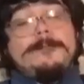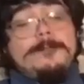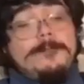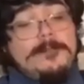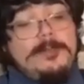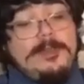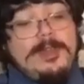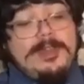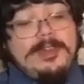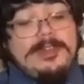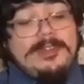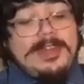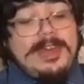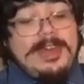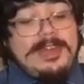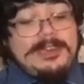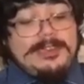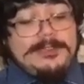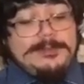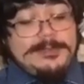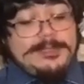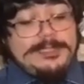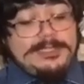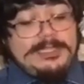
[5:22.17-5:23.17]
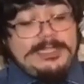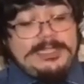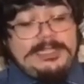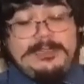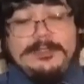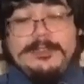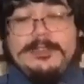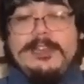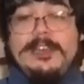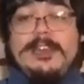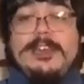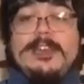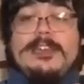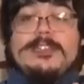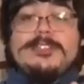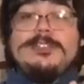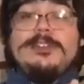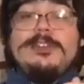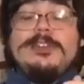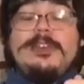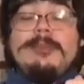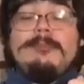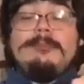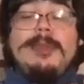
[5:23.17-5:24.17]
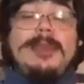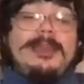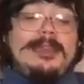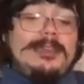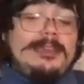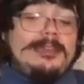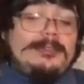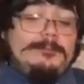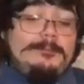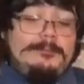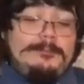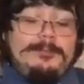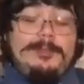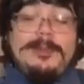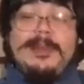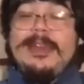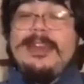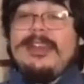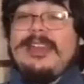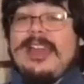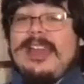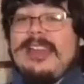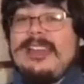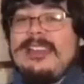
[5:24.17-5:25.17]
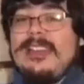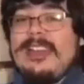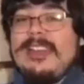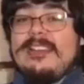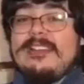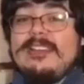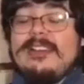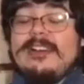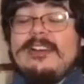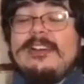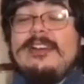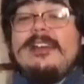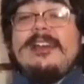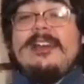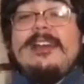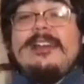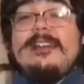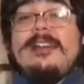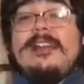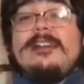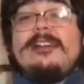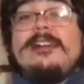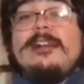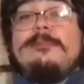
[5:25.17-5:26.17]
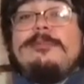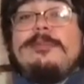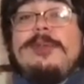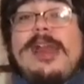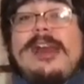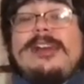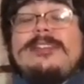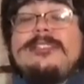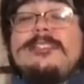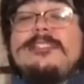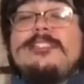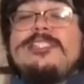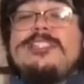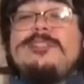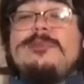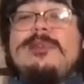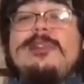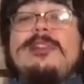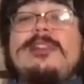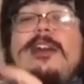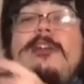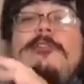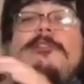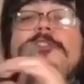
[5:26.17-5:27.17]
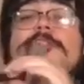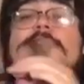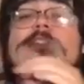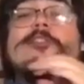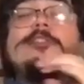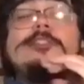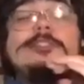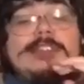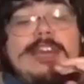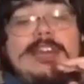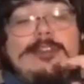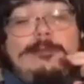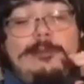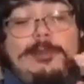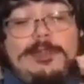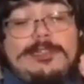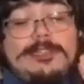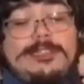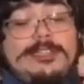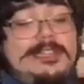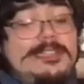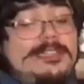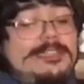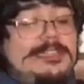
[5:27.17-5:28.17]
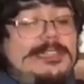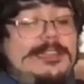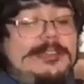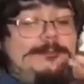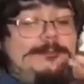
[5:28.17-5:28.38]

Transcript: Isn't that interesting? So you can make it play kind of like a brass instrument. I wonder the other side works. Let's see.